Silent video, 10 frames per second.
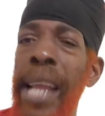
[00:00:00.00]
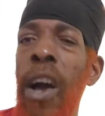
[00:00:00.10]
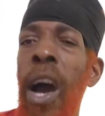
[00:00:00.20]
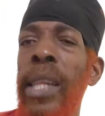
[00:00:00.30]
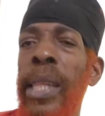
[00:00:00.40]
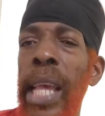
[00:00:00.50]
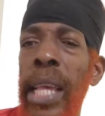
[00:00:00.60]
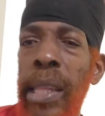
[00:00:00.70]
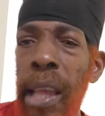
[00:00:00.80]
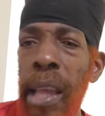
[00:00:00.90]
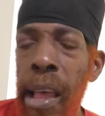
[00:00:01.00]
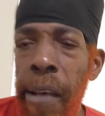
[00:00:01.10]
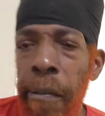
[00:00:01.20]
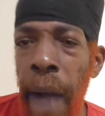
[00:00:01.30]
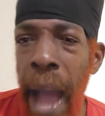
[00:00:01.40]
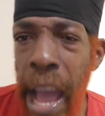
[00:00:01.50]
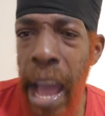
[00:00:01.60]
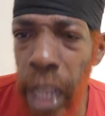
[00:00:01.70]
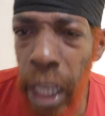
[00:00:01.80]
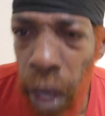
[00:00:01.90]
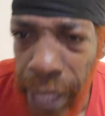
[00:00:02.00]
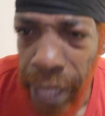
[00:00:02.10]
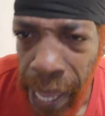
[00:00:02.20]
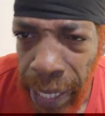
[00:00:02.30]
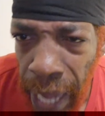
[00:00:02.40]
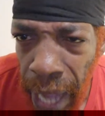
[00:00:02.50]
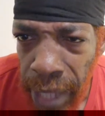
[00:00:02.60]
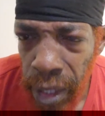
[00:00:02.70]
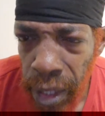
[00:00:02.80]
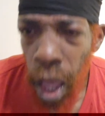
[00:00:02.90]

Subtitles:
my Lord says, for I am the Lord thy God,